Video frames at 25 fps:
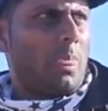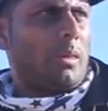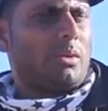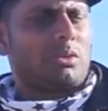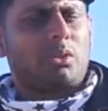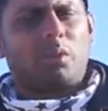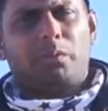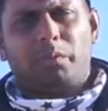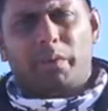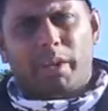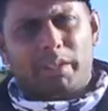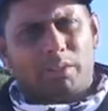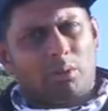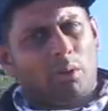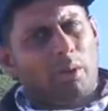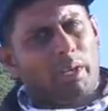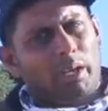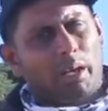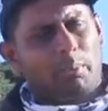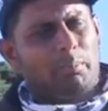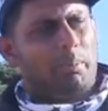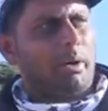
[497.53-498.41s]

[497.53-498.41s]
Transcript: So far, it's holding up